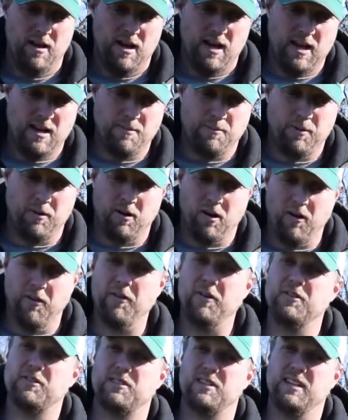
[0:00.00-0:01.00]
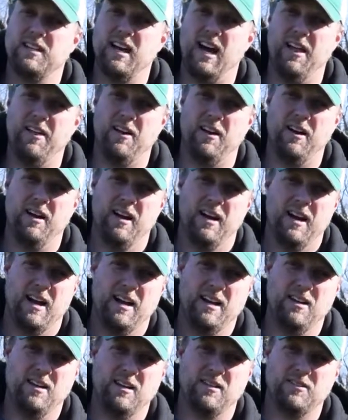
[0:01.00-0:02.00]
And you put all those together
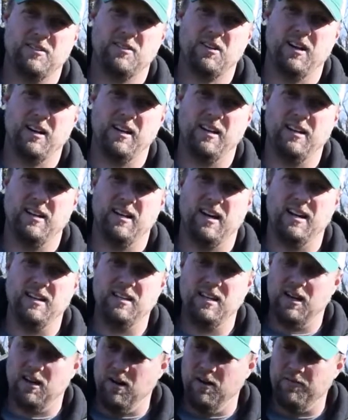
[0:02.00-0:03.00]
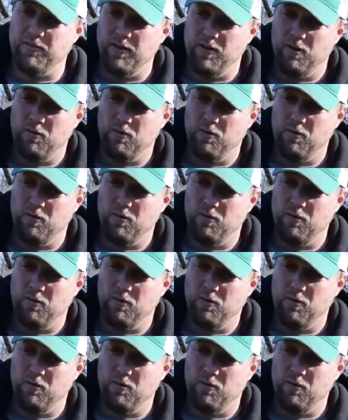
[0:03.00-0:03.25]
and you start getting an idea of,